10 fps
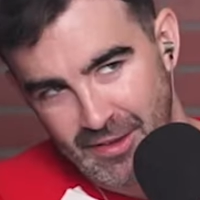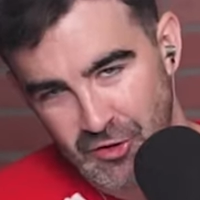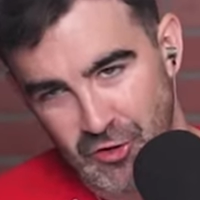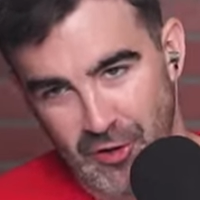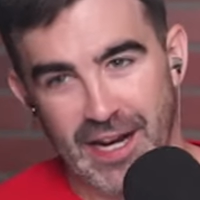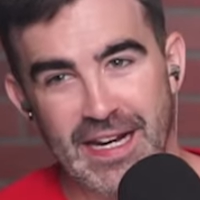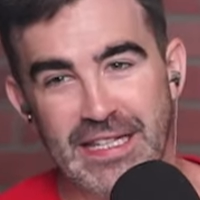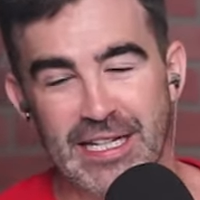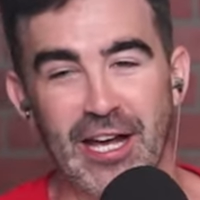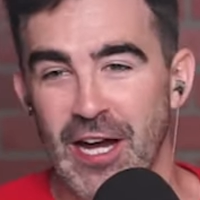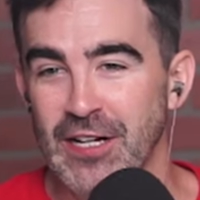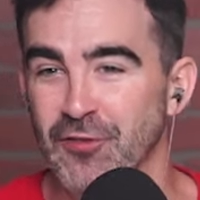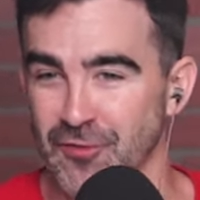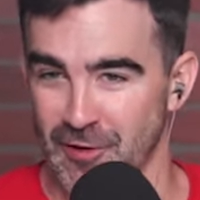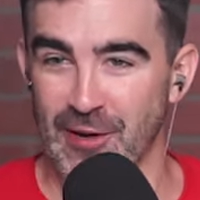you're getting the
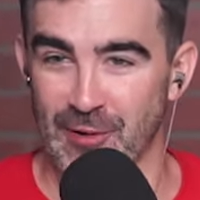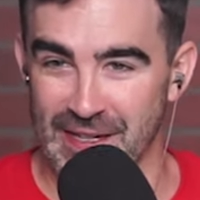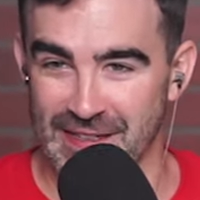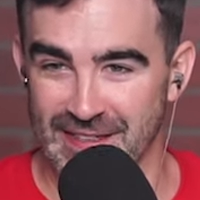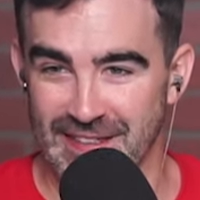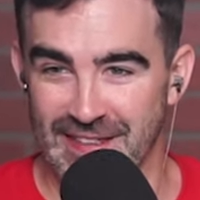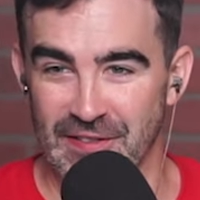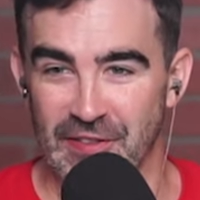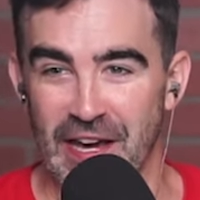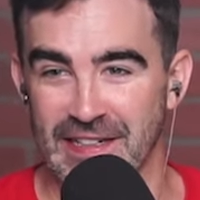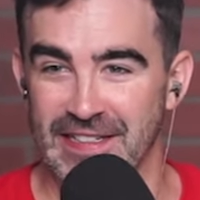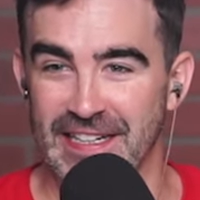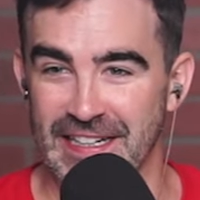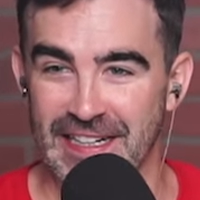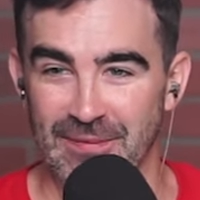kind of rhetoric that a
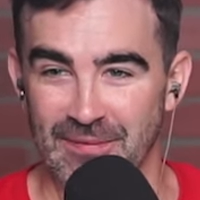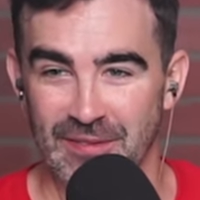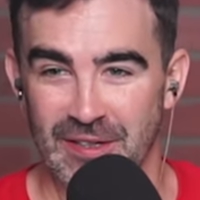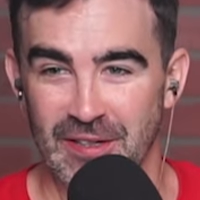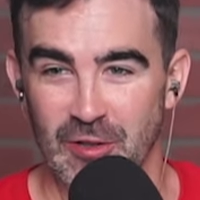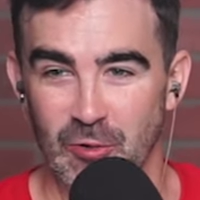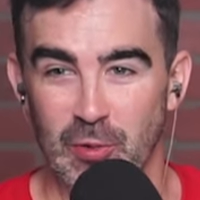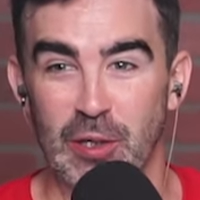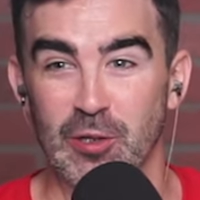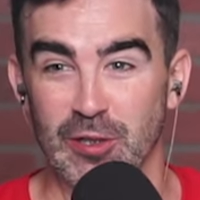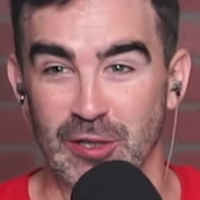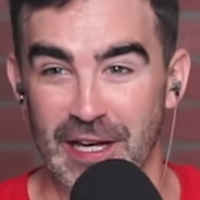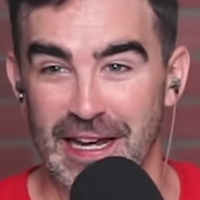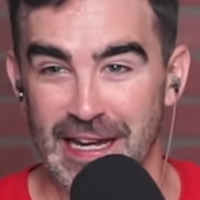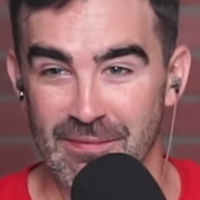team will
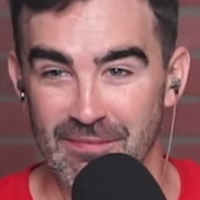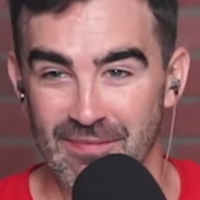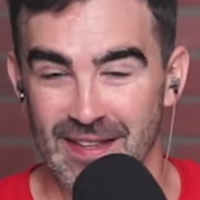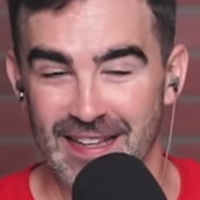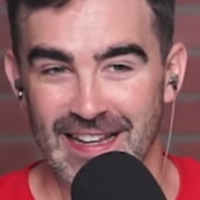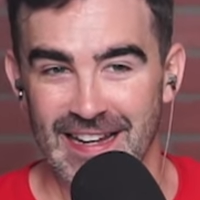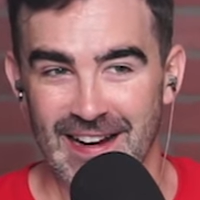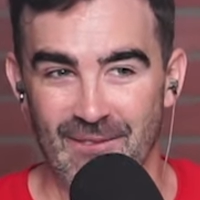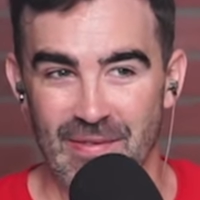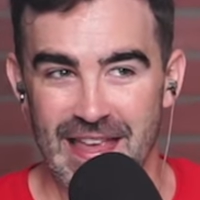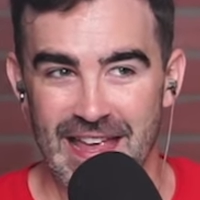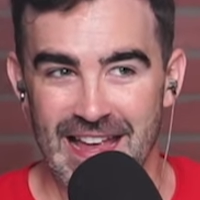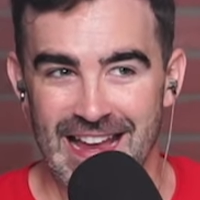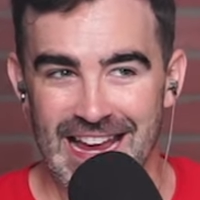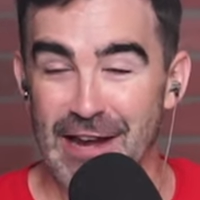claim
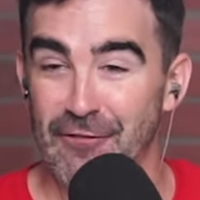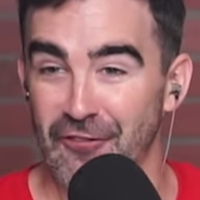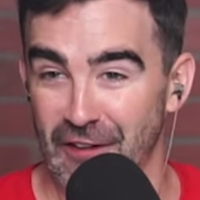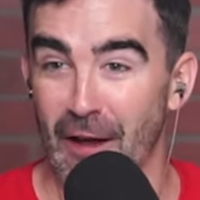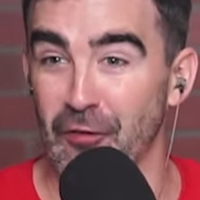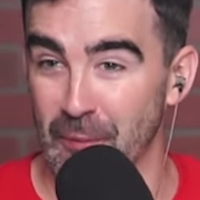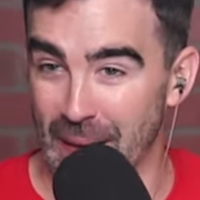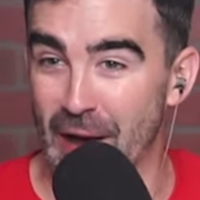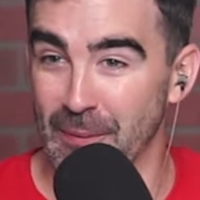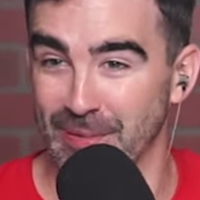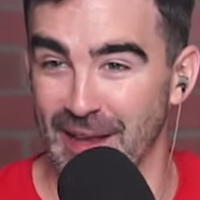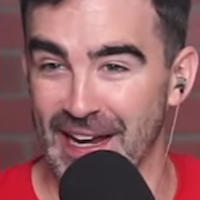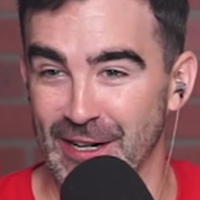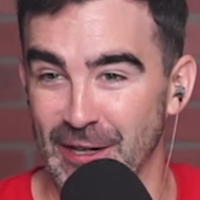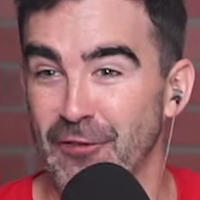it felt about a
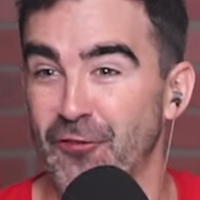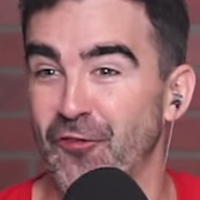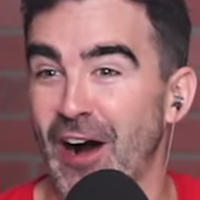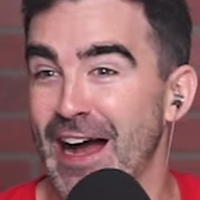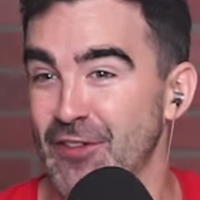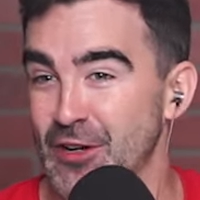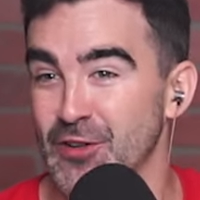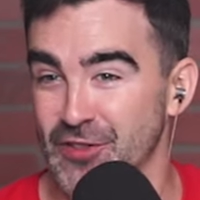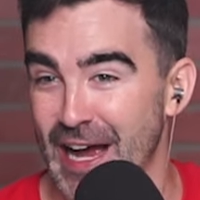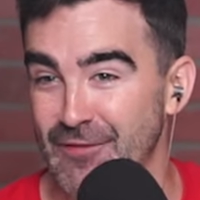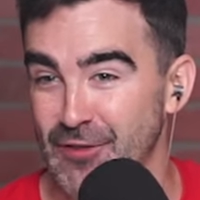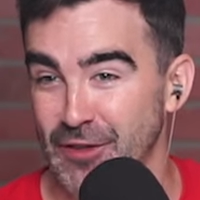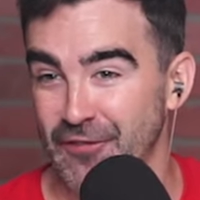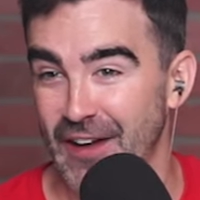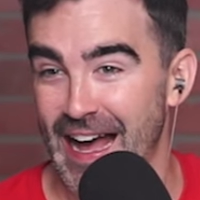player 5 years after
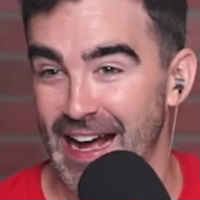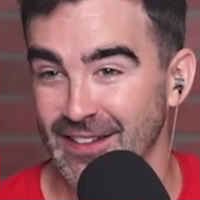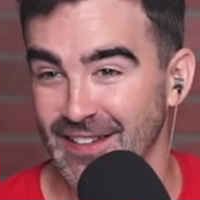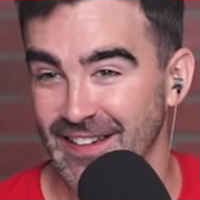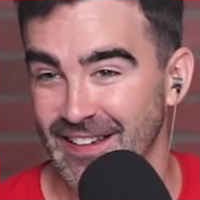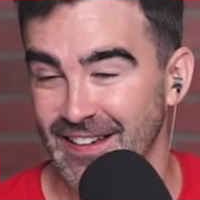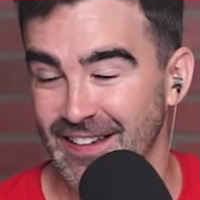the fact,